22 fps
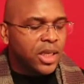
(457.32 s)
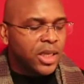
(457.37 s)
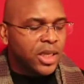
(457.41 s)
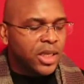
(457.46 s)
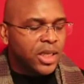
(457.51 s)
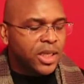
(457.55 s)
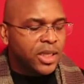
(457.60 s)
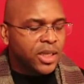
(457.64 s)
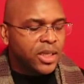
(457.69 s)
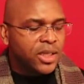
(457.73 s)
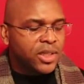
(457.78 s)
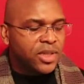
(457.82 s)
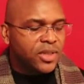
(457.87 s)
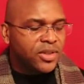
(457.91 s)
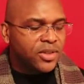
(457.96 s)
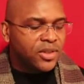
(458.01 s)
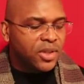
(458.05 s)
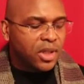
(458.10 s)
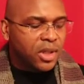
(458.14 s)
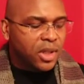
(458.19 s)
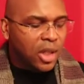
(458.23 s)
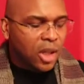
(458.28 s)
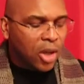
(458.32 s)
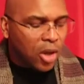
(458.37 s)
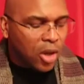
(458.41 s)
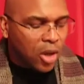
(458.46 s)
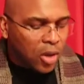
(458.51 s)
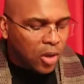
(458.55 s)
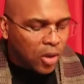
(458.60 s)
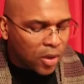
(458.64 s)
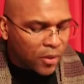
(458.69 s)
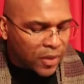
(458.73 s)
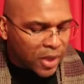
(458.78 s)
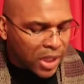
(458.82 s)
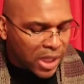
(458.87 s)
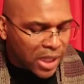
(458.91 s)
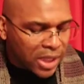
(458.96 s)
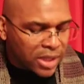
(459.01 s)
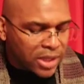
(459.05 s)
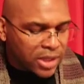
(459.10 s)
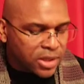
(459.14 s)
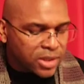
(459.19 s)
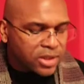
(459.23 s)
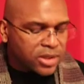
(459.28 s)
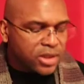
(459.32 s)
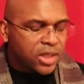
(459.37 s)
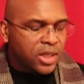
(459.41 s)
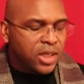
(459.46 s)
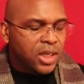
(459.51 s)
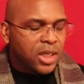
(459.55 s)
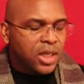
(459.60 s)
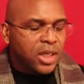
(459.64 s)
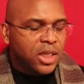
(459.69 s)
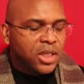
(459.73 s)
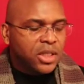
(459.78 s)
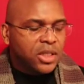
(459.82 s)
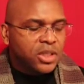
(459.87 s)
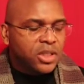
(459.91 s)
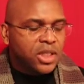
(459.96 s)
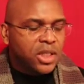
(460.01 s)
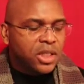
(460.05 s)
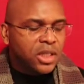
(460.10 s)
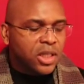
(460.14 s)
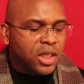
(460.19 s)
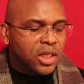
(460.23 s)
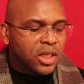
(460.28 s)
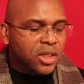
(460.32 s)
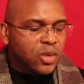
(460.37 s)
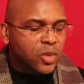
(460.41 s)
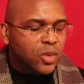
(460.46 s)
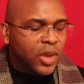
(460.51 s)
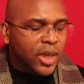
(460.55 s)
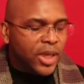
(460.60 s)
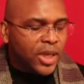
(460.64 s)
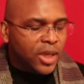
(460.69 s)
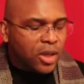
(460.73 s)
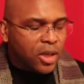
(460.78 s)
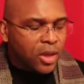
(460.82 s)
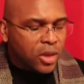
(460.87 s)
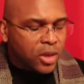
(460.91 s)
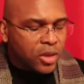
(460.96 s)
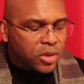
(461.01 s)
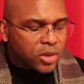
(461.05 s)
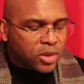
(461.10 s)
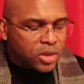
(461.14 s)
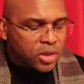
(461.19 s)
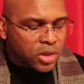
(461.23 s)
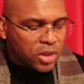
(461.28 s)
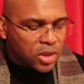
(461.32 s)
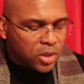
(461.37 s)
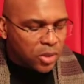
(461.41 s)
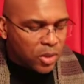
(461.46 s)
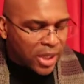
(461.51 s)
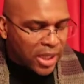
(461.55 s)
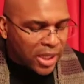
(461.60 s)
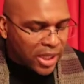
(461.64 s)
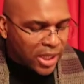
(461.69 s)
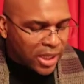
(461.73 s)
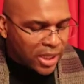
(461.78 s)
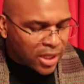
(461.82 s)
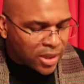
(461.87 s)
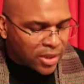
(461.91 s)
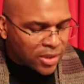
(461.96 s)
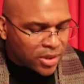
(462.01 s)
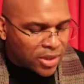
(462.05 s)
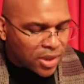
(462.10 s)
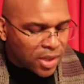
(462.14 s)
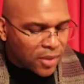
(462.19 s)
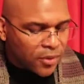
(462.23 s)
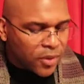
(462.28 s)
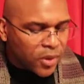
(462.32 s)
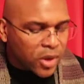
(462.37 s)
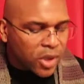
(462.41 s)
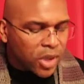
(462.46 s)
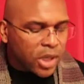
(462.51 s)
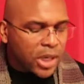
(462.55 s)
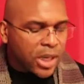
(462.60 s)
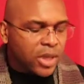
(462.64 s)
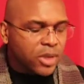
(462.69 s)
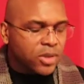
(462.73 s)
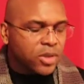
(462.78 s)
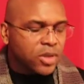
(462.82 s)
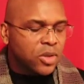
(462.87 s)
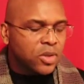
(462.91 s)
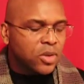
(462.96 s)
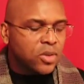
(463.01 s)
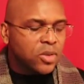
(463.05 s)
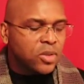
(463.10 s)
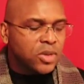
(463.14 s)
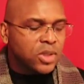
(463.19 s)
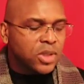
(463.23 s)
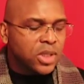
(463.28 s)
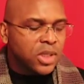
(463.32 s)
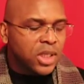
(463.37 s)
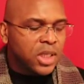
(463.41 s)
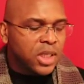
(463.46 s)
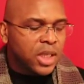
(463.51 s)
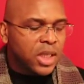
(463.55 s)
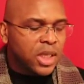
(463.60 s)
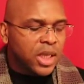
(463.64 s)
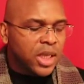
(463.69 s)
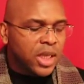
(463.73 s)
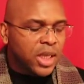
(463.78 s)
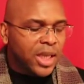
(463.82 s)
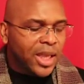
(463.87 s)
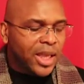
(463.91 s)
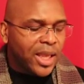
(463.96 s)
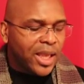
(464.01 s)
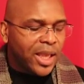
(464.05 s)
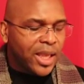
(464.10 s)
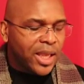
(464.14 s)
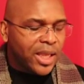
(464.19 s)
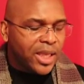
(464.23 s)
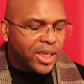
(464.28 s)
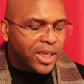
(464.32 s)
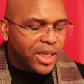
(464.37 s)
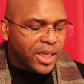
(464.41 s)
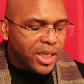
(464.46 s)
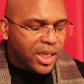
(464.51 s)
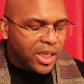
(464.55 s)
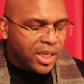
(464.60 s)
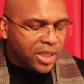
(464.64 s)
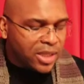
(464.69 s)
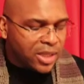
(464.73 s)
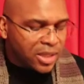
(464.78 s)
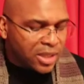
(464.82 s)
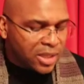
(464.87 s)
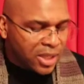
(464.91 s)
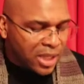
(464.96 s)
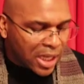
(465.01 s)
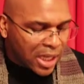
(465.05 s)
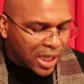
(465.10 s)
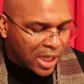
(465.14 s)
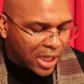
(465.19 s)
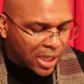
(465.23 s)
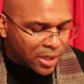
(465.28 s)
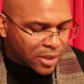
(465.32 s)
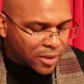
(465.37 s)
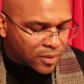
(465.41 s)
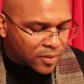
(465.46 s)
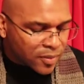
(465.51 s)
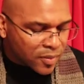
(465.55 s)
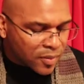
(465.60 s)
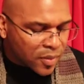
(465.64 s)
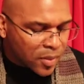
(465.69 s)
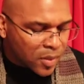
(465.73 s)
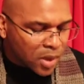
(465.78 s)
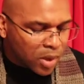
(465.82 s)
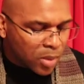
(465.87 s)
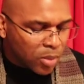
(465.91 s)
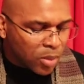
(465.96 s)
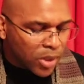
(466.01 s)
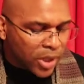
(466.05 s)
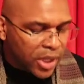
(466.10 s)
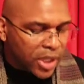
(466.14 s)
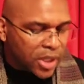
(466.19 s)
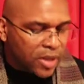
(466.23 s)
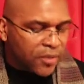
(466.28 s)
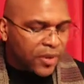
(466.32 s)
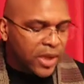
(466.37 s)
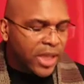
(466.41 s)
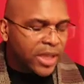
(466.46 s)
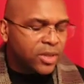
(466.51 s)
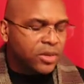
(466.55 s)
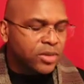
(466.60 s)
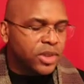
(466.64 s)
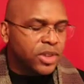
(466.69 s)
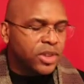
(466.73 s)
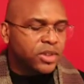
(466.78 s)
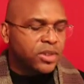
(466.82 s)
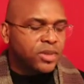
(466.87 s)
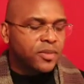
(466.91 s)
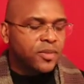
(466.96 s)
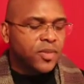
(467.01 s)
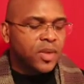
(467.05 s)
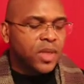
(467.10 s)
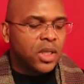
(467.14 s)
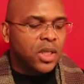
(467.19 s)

is the law of kindness. She looketh well to the ways of her household, and eateth not the bread of idleness.